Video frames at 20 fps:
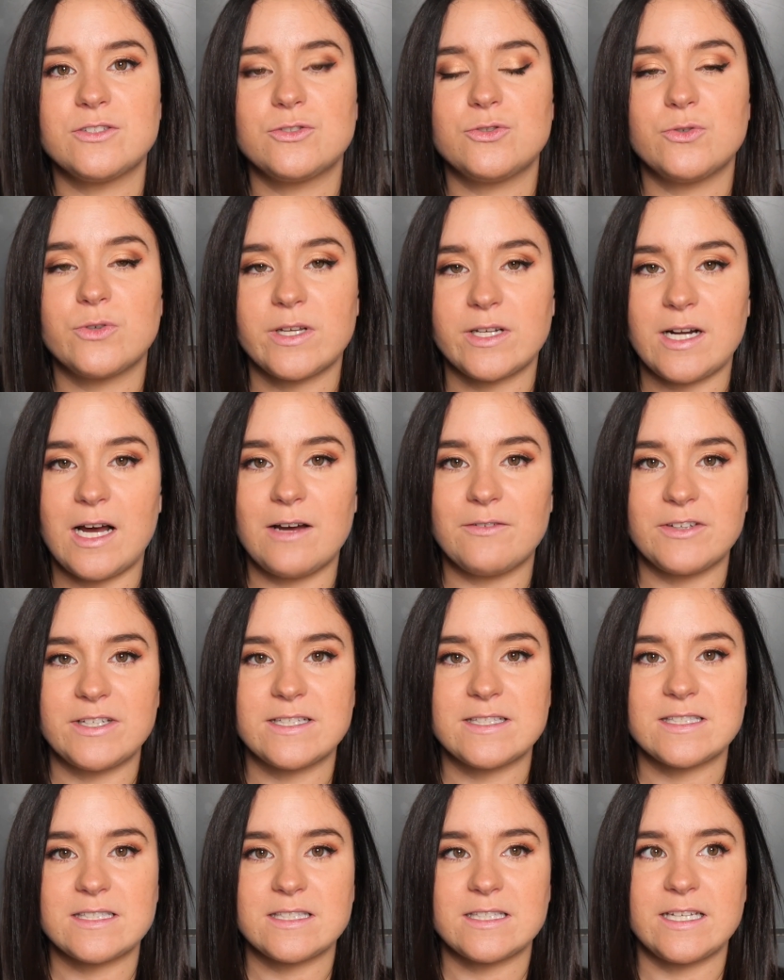you can
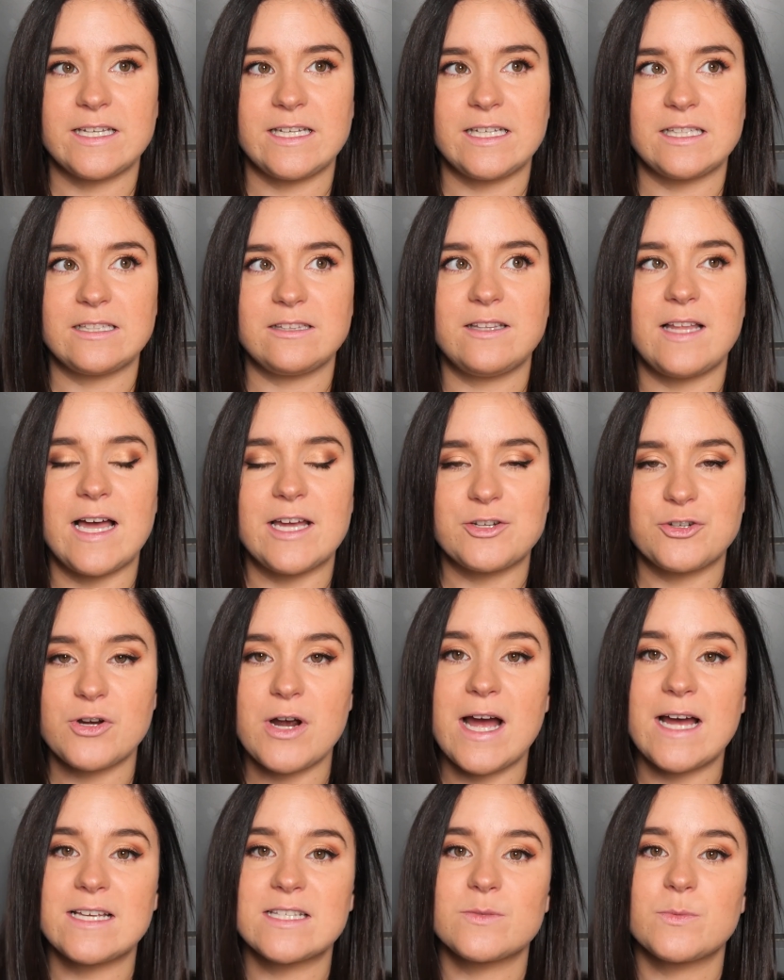obviously line your
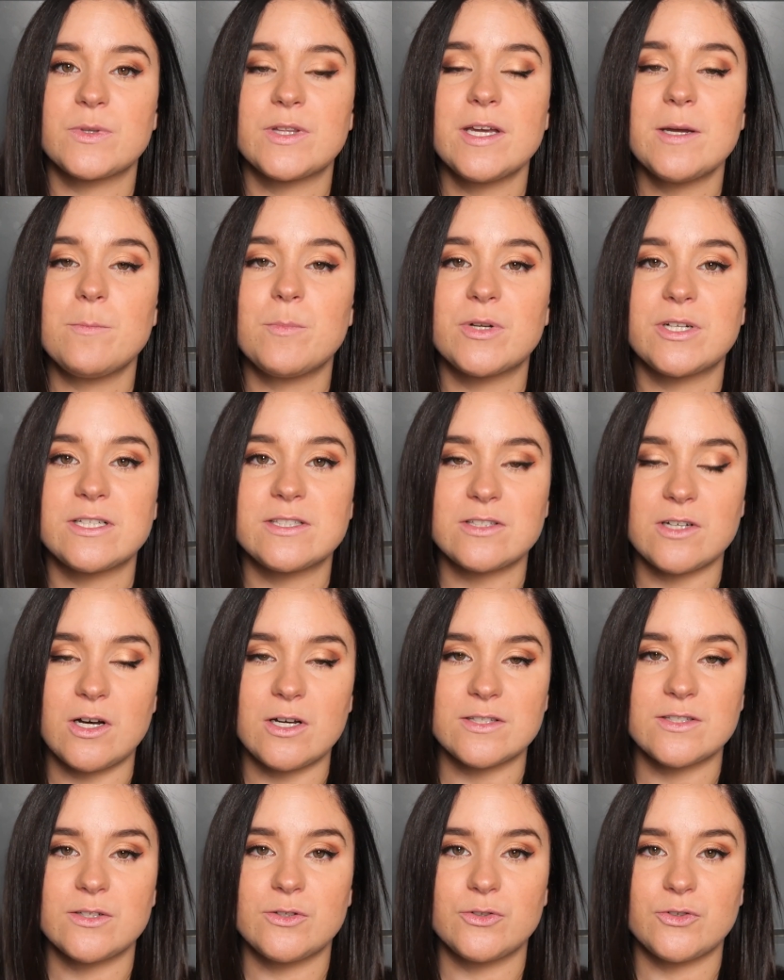eyes with it, but it's
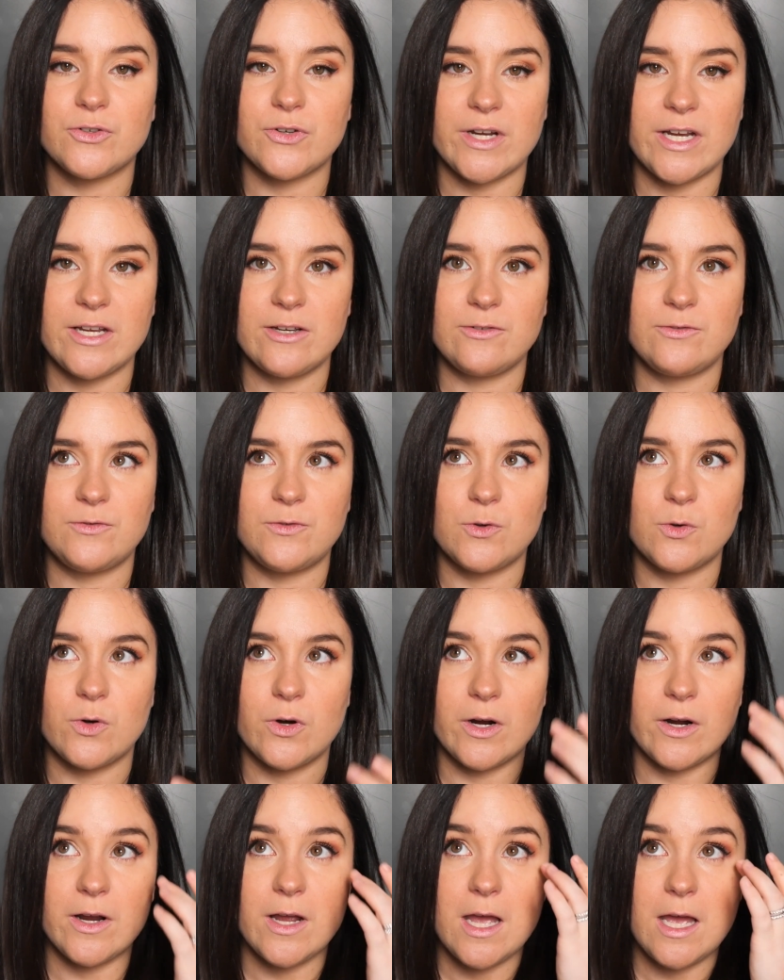also great
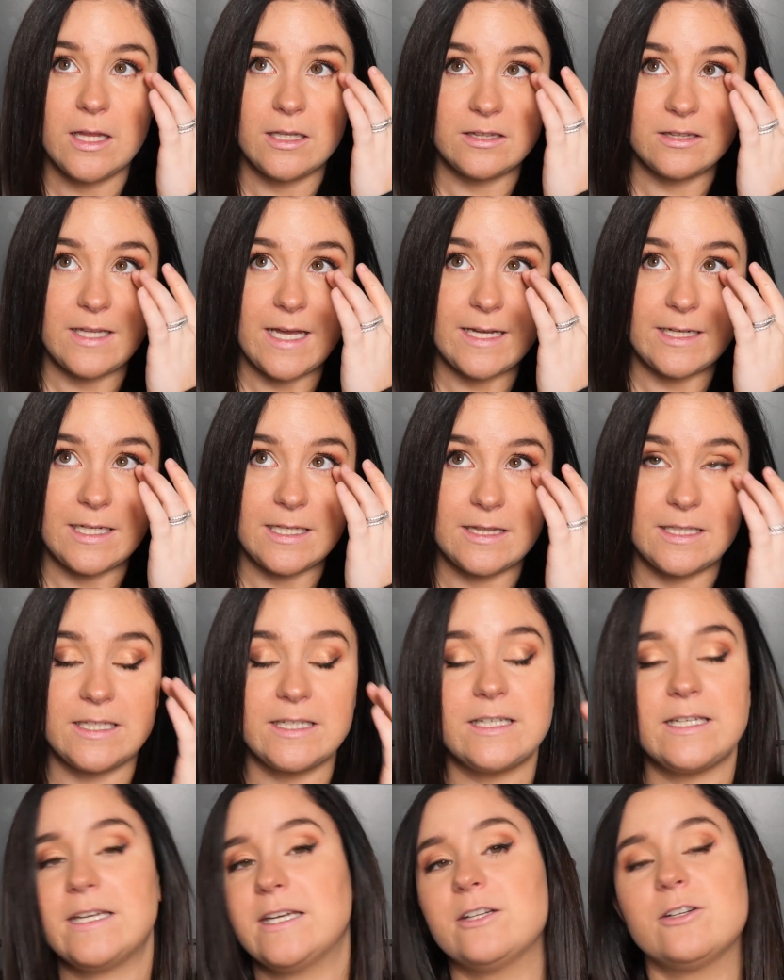for lining
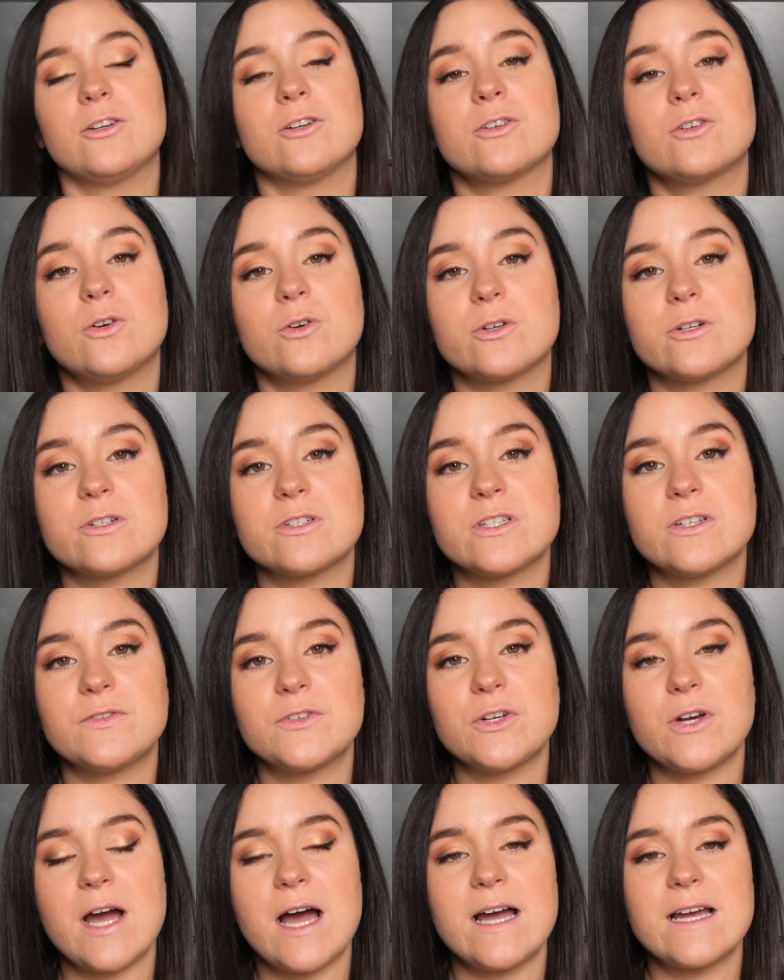the inner corners of
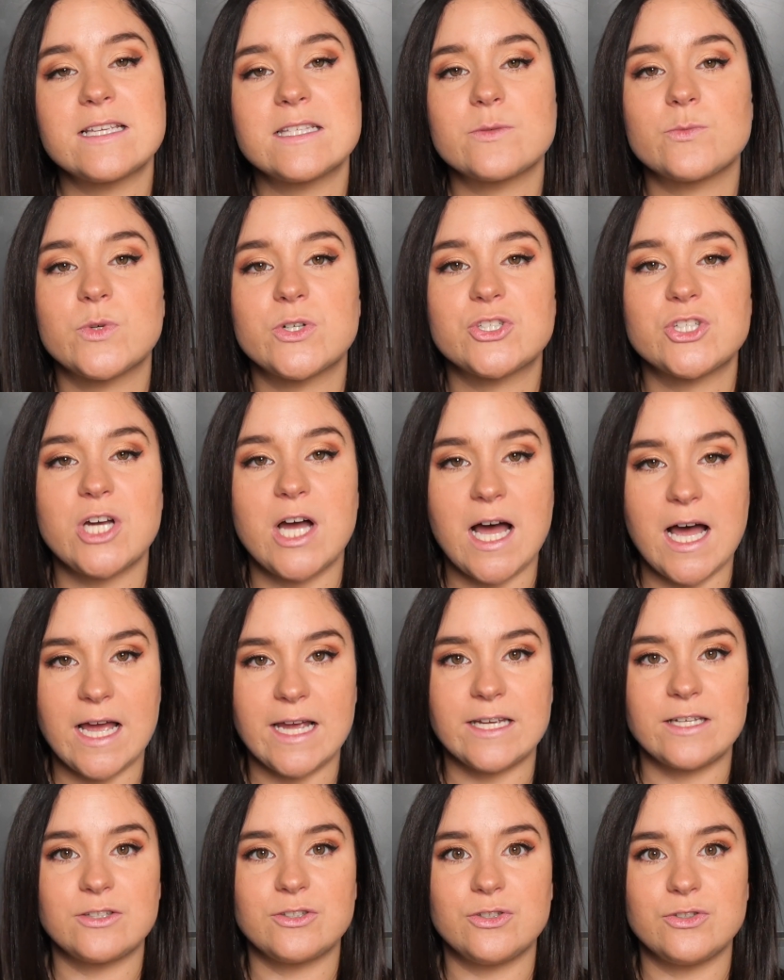your eyes, which
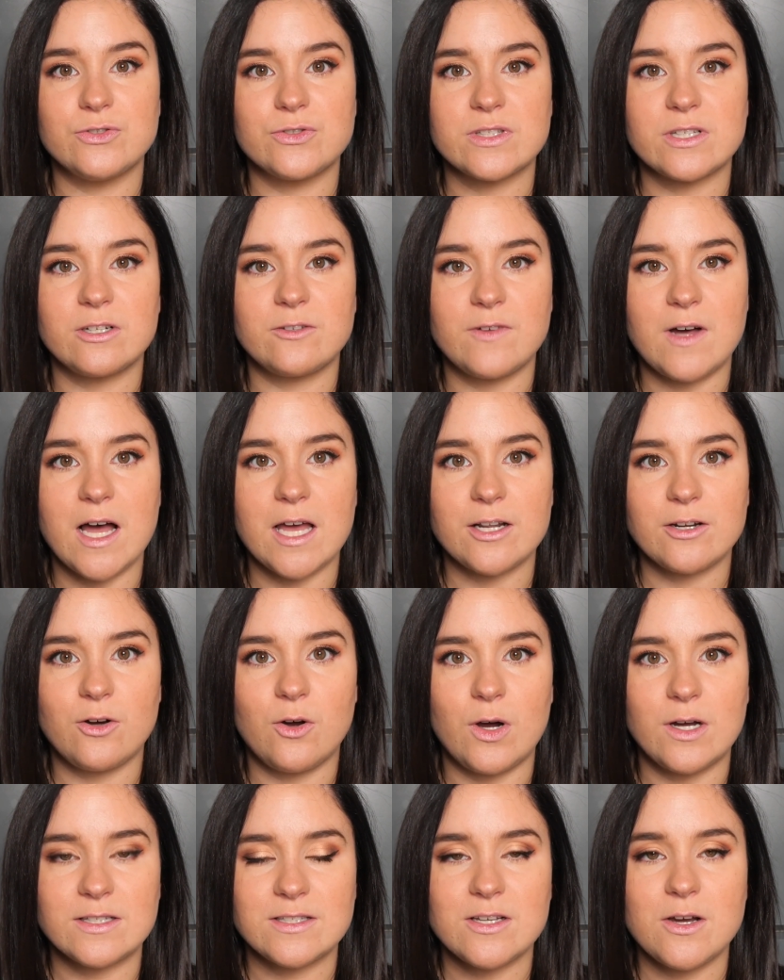I use a lot
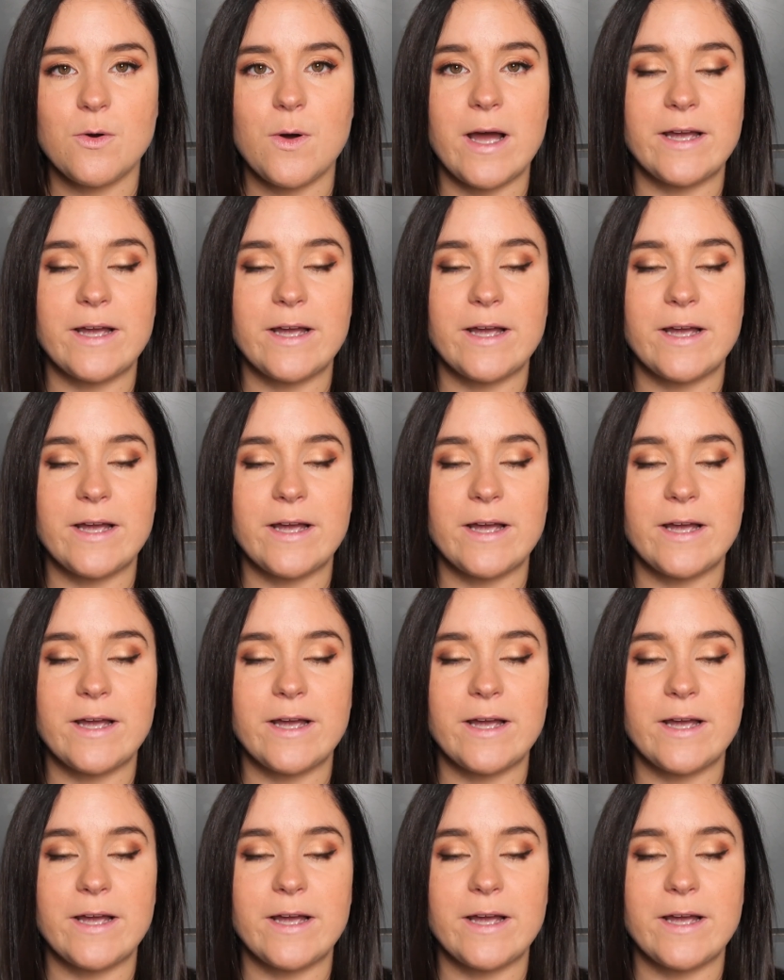also.